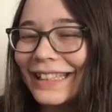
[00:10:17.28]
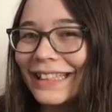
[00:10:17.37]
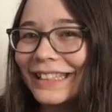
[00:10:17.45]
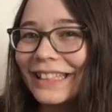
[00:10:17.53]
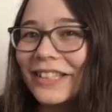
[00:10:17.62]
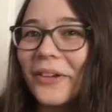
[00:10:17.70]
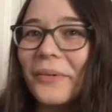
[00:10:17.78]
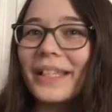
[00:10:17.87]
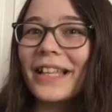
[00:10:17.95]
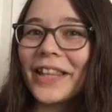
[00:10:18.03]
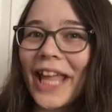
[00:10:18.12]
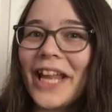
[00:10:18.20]
So is
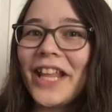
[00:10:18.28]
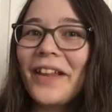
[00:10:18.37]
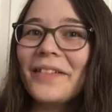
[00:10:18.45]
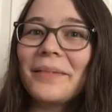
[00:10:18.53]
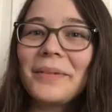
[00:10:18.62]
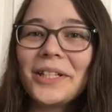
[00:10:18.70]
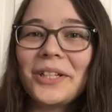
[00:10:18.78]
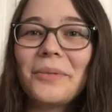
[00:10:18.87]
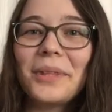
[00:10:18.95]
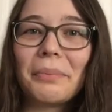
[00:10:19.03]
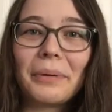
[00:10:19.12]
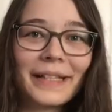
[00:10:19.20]
Elaine gonna have something to do
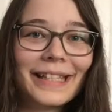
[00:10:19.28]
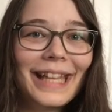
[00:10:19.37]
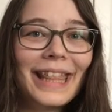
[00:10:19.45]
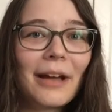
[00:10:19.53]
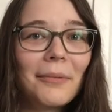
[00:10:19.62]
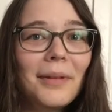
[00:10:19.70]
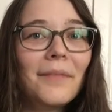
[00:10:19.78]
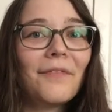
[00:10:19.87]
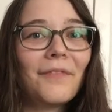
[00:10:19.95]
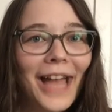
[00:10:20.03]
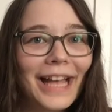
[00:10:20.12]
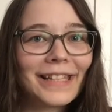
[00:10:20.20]
with the prison? That would be
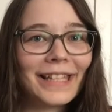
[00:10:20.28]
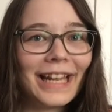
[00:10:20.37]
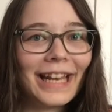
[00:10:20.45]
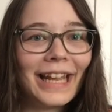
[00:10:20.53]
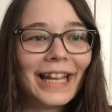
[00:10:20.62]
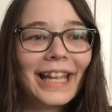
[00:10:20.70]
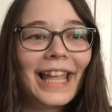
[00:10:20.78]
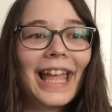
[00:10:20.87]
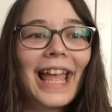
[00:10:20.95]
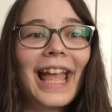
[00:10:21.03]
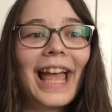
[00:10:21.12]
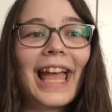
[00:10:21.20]
fascinating.
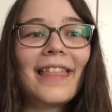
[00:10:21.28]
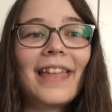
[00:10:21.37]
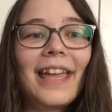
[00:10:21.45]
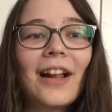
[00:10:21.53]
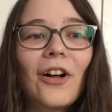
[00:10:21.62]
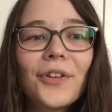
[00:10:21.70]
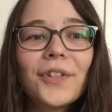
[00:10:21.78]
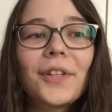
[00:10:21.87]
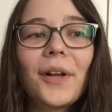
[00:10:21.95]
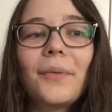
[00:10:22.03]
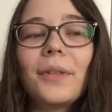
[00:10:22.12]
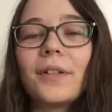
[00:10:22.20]
And then
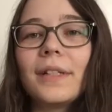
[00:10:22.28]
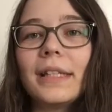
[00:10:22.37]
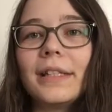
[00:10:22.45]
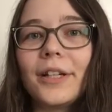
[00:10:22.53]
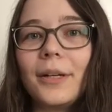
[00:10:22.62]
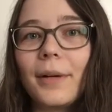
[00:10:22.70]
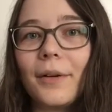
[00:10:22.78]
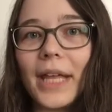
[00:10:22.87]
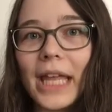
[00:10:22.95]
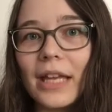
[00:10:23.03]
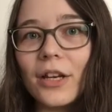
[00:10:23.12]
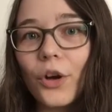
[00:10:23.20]
also there's this theory about
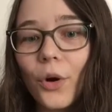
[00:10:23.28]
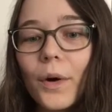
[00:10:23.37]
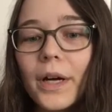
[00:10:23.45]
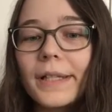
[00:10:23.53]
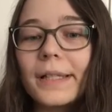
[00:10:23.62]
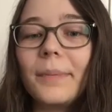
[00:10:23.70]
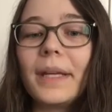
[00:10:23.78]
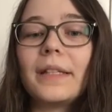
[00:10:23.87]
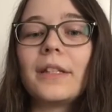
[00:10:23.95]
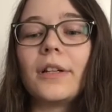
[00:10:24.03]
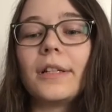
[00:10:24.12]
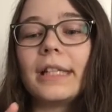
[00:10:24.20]
8 courts,
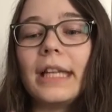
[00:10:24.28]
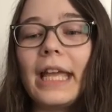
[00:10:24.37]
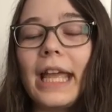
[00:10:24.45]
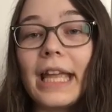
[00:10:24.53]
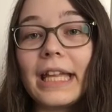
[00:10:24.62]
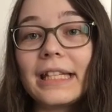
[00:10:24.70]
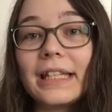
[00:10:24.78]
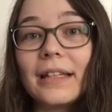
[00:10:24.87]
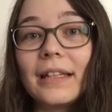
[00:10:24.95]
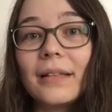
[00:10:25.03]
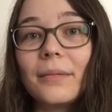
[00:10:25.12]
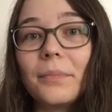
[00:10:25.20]
because there's an
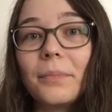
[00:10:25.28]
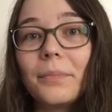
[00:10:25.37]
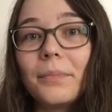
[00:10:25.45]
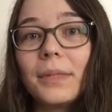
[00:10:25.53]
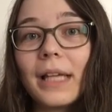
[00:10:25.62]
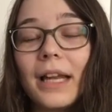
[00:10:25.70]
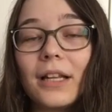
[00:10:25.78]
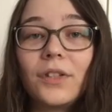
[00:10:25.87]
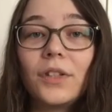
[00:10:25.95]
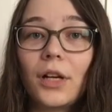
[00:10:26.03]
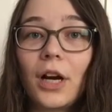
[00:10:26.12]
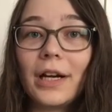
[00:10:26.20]
8-sided
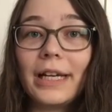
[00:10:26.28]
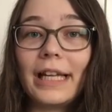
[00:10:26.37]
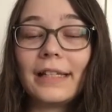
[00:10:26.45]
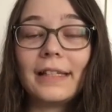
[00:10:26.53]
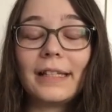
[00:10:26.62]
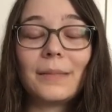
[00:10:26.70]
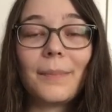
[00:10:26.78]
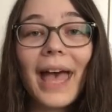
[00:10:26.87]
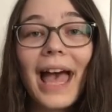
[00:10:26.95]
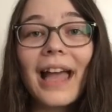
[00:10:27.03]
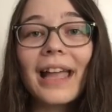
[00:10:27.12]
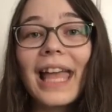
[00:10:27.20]
star on Nesta's
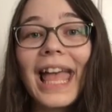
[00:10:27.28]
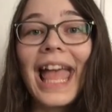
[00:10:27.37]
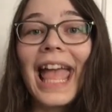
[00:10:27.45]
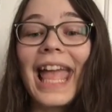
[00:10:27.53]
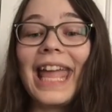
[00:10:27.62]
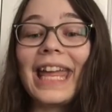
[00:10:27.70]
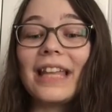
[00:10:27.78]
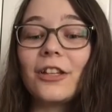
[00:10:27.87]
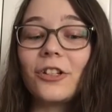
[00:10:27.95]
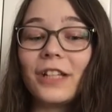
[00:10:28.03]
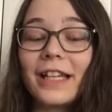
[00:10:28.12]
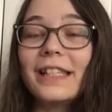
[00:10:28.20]
back, and
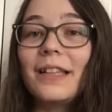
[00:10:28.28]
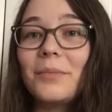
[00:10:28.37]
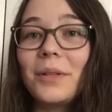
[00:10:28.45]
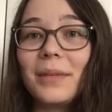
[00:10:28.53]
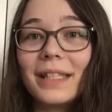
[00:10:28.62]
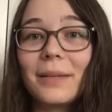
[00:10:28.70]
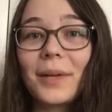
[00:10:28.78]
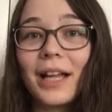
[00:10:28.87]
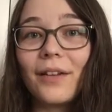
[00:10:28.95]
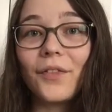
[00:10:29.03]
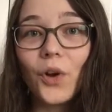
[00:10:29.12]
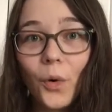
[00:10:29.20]
there does seem to be some
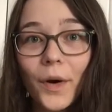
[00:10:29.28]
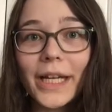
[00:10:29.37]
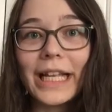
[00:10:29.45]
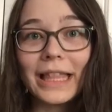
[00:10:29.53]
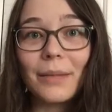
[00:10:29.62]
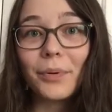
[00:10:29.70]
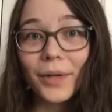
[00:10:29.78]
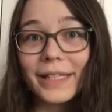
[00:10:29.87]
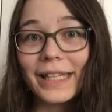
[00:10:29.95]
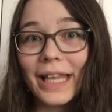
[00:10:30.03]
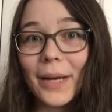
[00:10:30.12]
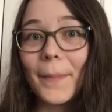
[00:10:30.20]
kind of court in the
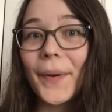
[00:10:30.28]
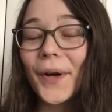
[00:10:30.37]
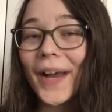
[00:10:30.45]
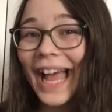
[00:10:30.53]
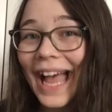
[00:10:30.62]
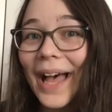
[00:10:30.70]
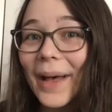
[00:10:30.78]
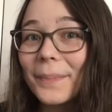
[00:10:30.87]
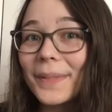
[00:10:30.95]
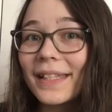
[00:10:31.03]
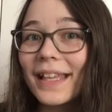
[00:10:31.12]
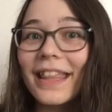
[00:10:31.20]
prison,
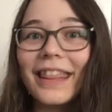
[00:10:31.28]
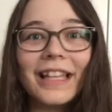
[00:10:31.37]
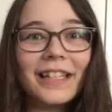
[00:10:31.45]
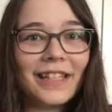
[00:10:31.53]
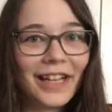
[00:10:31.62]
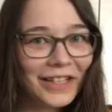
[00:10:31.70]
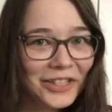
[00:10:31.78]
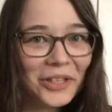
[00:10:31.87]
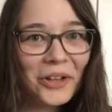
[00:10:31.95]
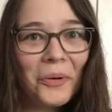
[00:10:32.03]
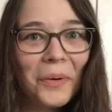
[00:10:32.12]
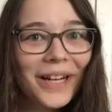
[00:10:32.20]
perhaps the
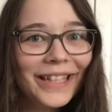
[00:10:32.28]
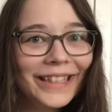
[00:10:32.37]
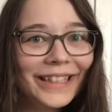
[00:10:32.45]
Dusk Court?